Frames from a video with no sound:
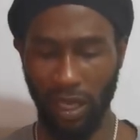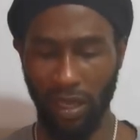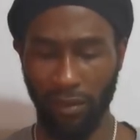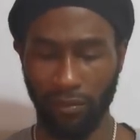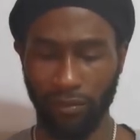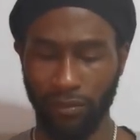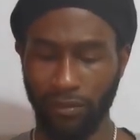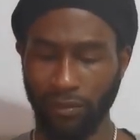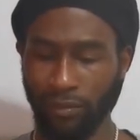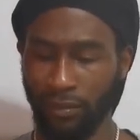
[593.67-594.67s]
here,
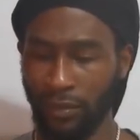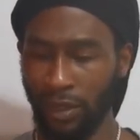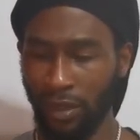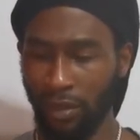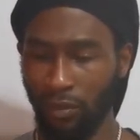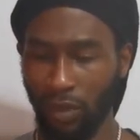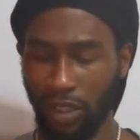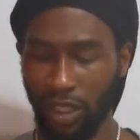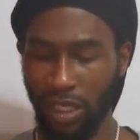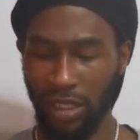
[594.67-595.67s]

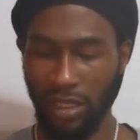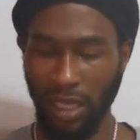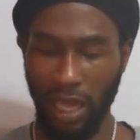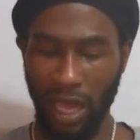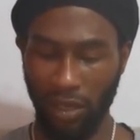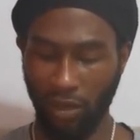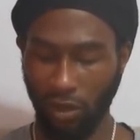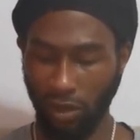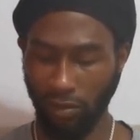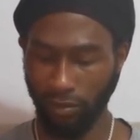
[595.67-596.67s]
which is the
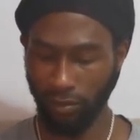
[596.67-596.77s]
Anker.